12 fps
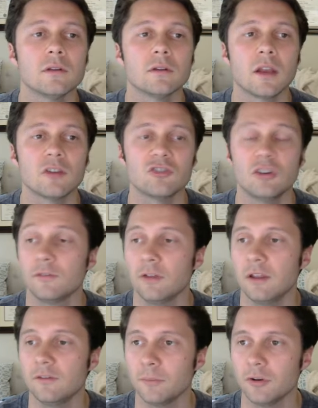connection
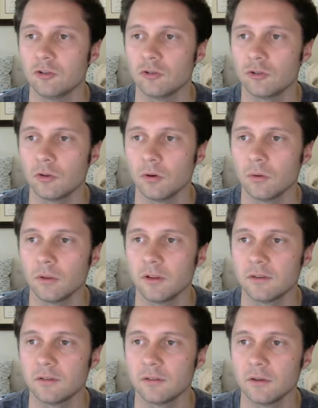information. So
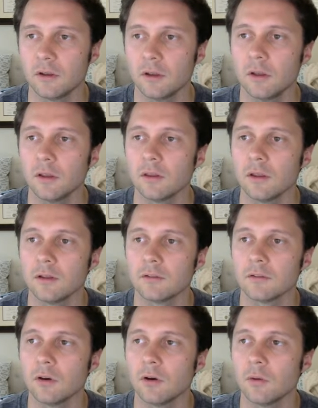let's
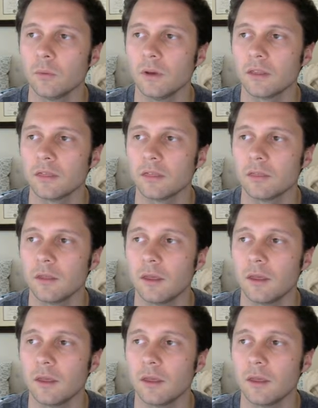go with.